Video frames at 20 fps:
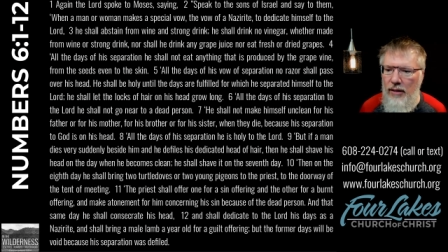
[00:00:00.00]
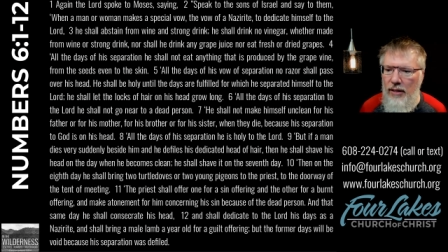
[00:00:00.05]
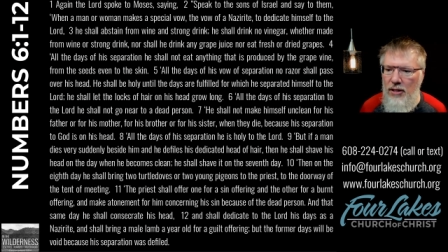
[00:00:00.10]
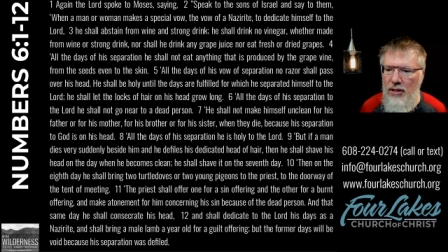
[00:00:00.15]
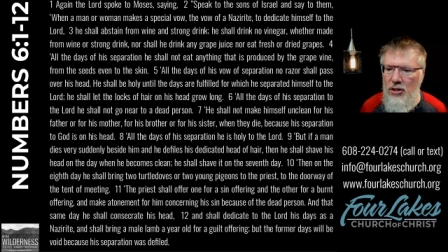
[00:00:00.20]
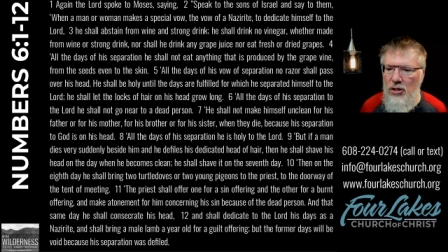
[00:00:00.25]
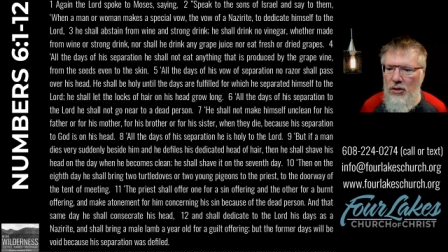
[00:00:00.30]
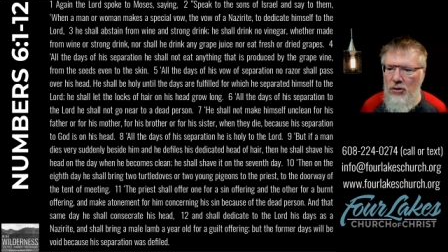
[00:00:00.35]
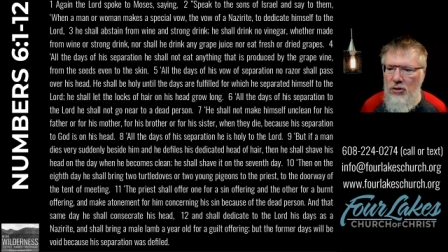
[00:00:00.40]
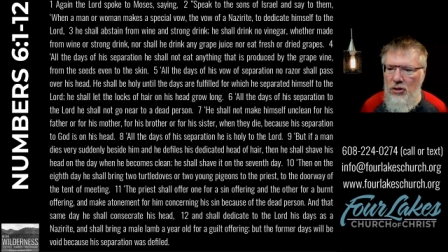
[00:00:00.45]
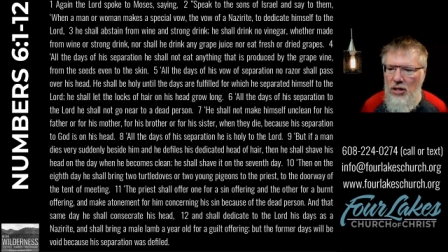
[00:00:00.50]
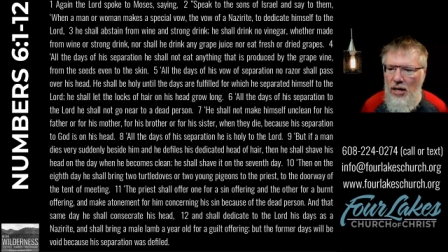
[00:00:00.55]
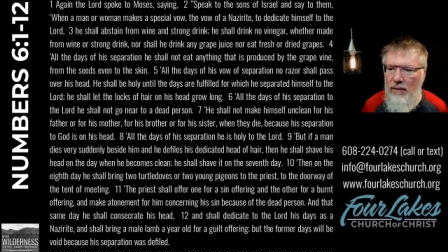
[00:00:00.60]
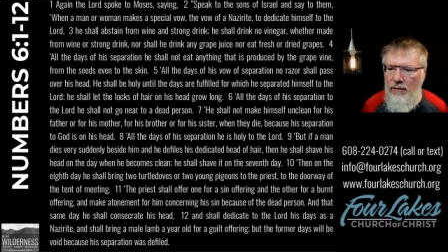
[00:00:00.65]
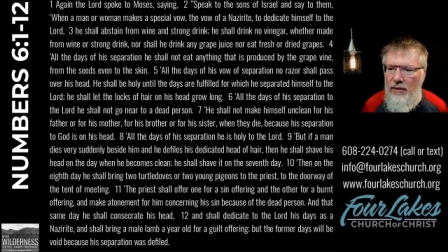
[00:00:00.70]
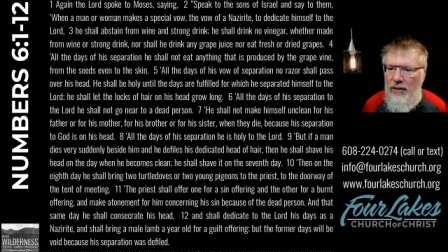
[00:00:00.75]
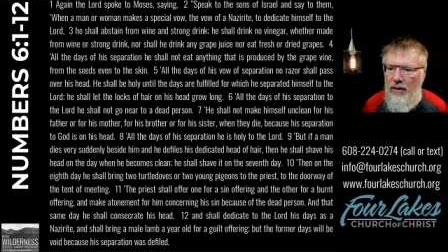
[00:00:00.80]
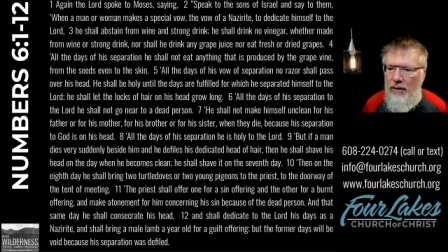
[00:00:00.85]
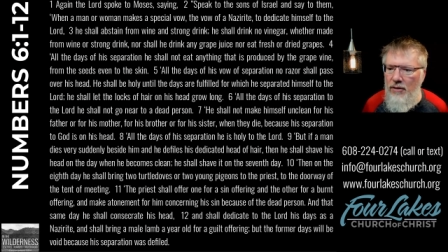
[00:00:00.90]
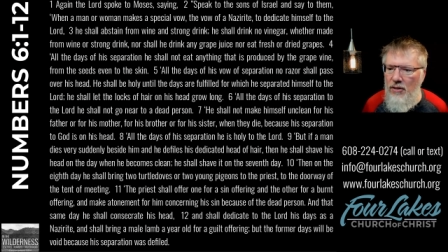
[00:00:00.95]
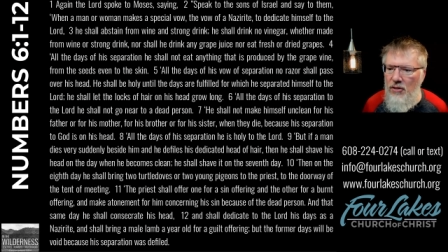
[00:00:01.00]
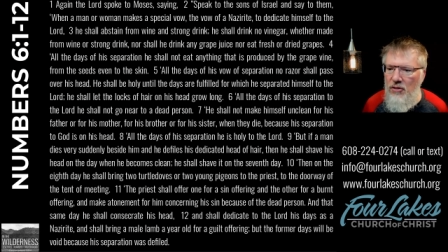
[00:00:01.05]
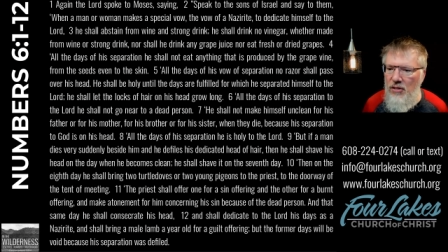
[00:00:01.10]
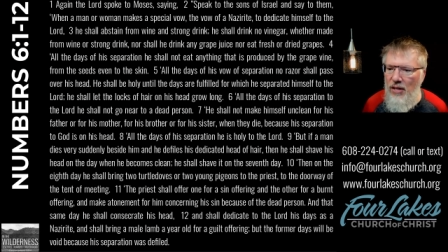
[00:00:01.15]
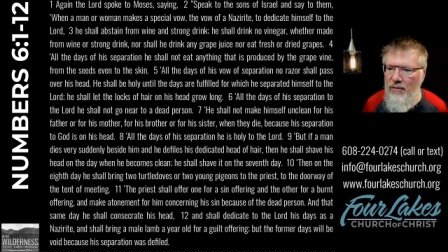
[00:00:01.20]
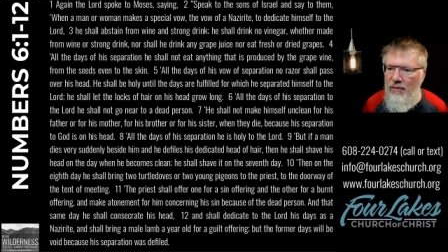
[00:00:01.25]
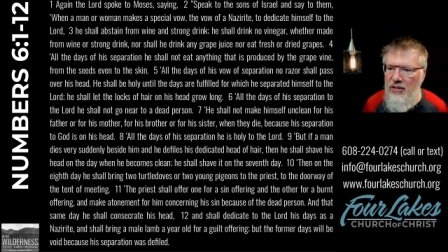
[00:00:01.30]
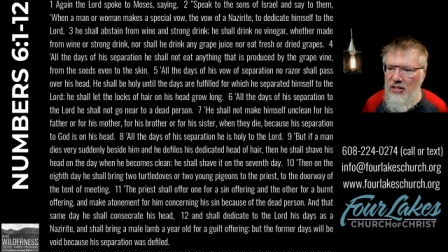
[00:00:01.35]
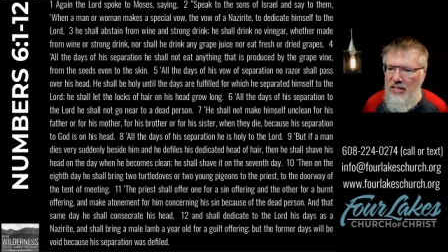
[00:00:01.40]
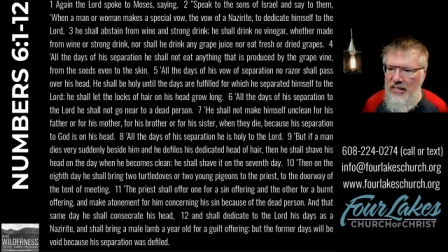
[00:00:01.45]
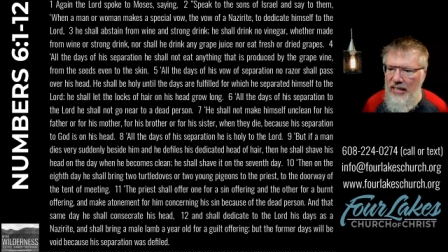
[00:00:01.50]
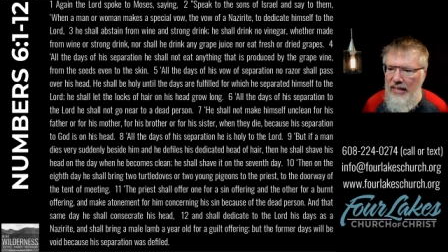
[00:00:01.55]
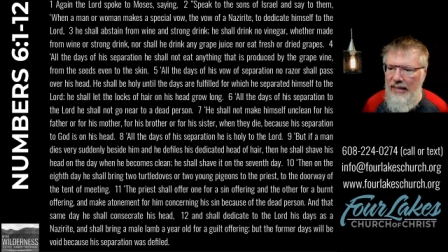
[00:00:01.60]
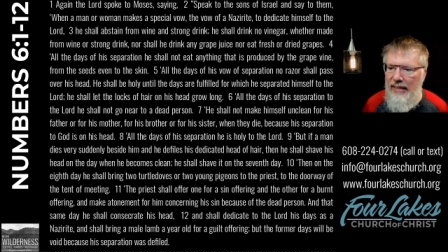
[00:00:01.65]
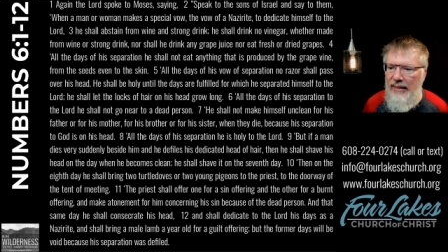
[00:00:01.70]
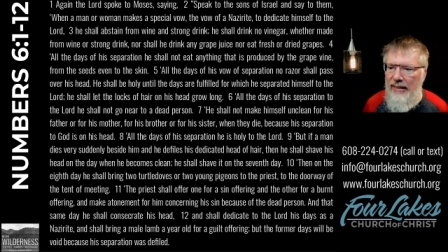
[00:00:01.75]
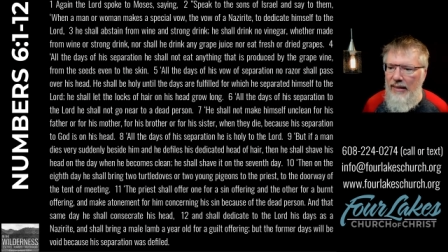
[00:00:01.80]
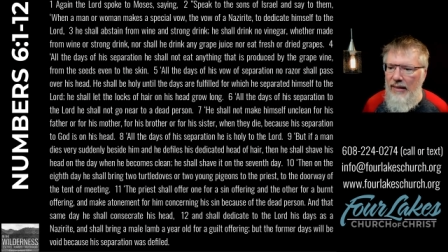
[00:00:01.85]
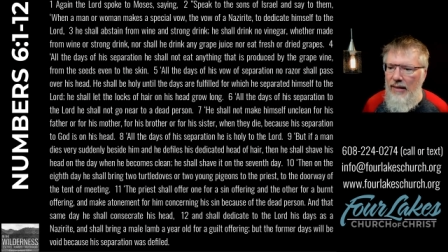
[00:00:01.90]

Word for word: he shall shave it on the seventh day.